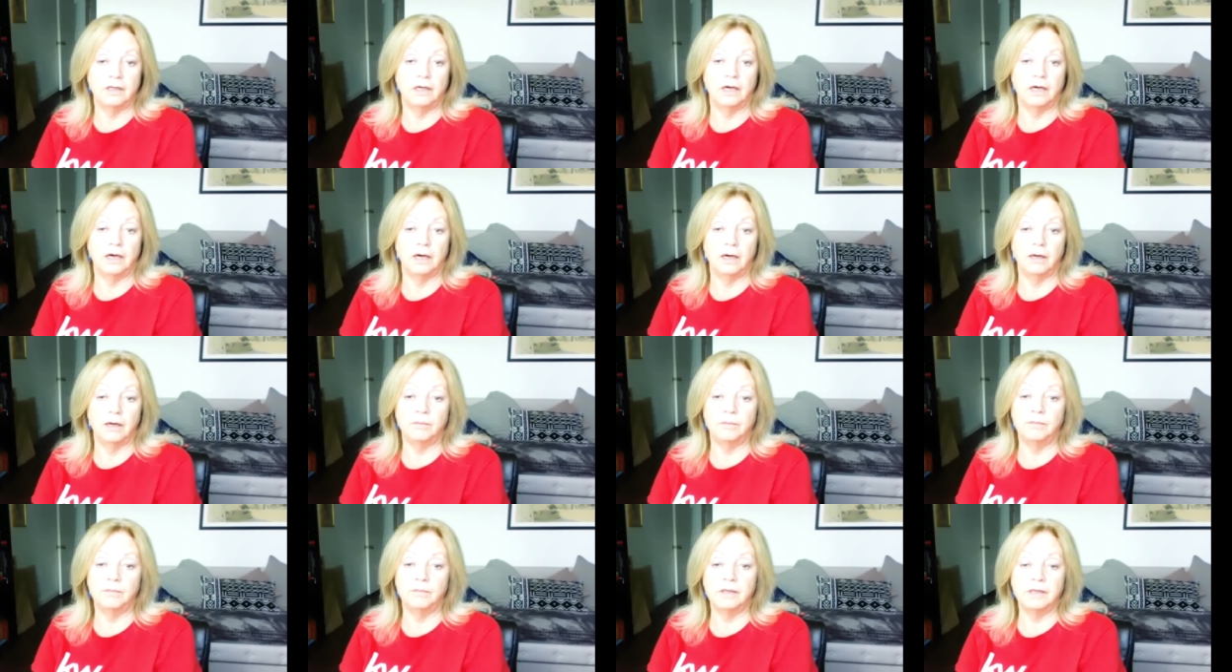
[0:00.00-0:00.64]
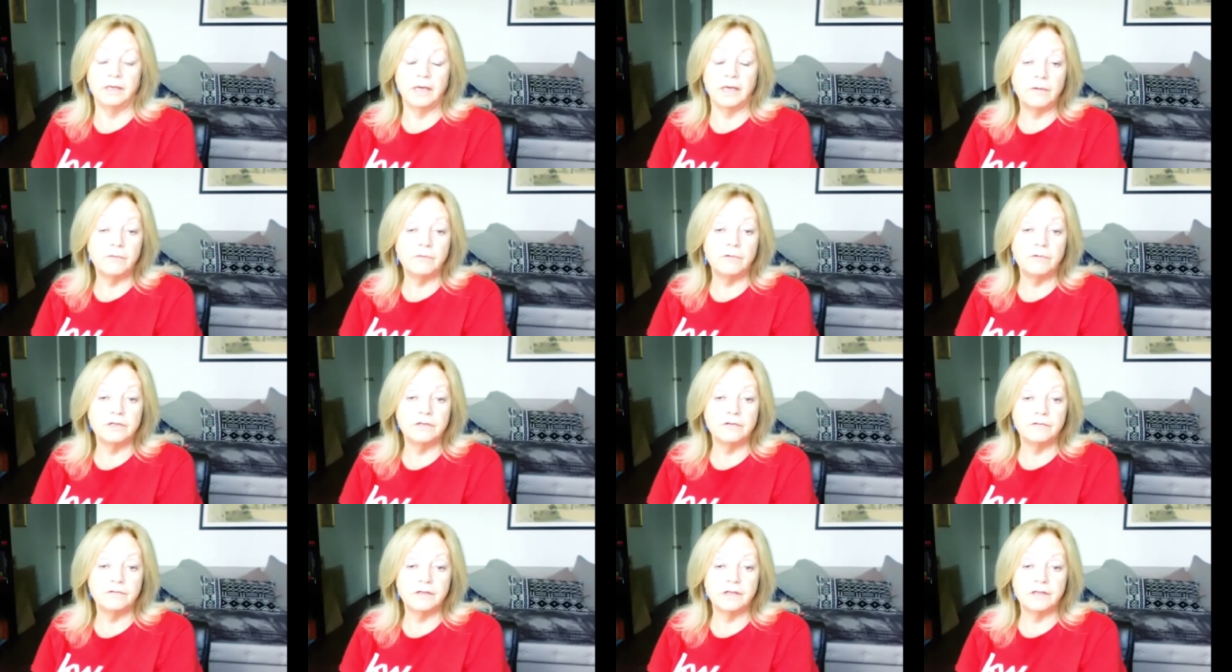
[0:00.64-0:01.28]
um, get
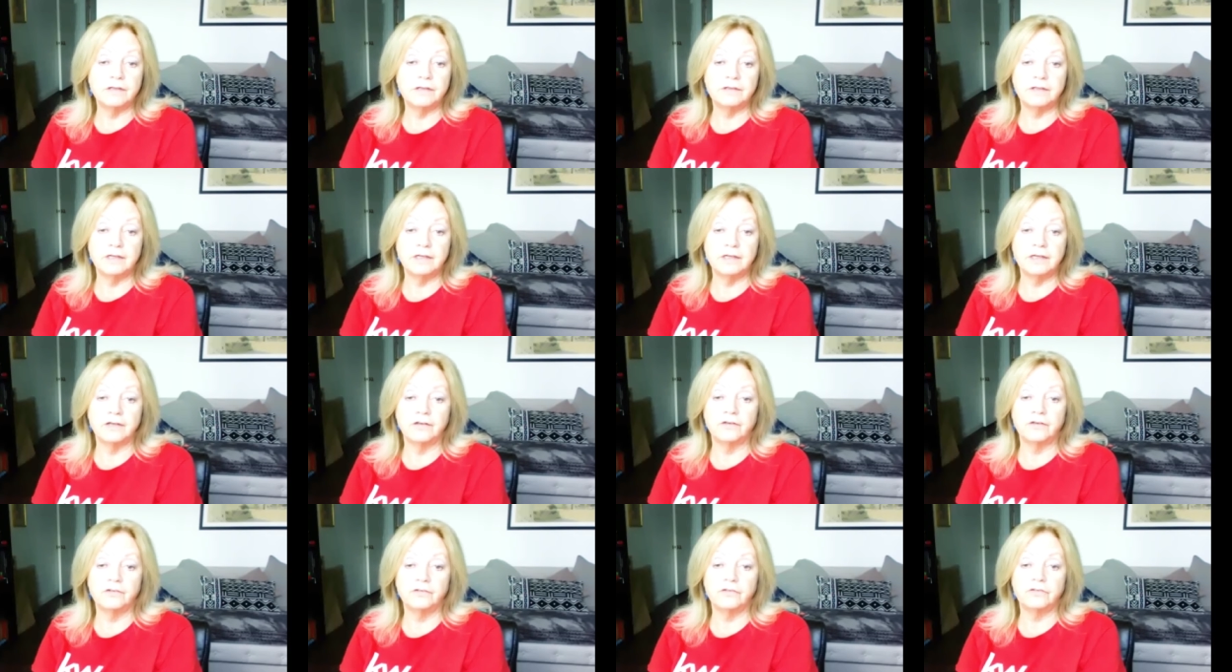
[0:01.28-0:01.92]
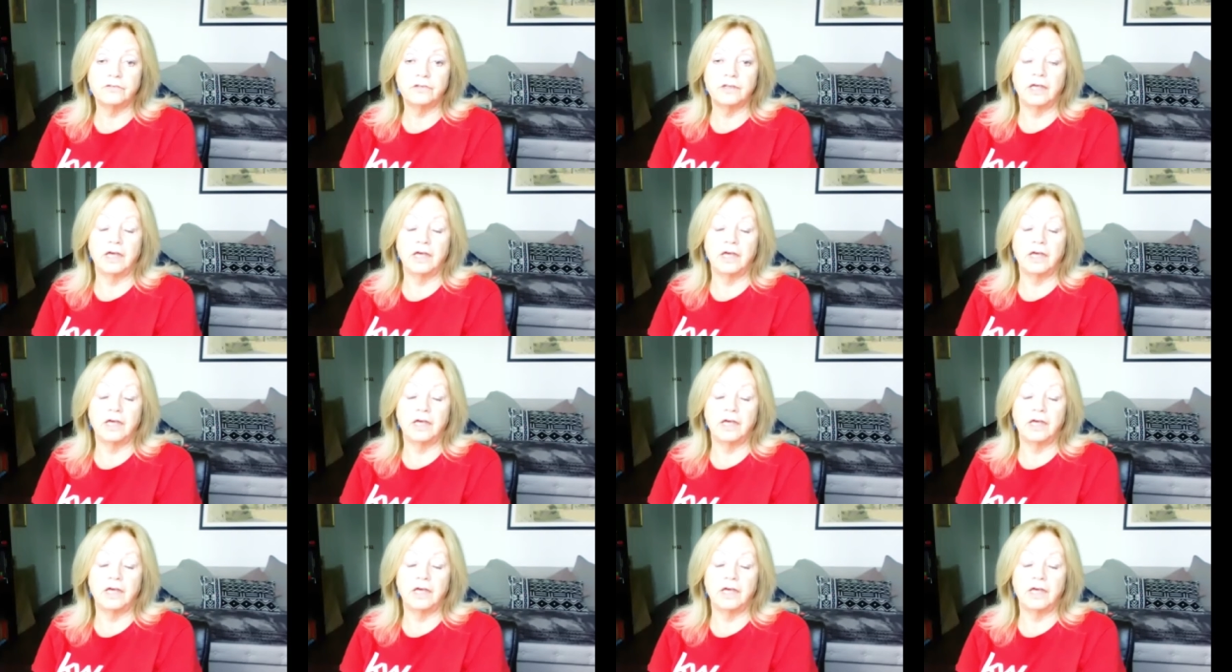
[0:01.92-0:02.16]
rid of their things.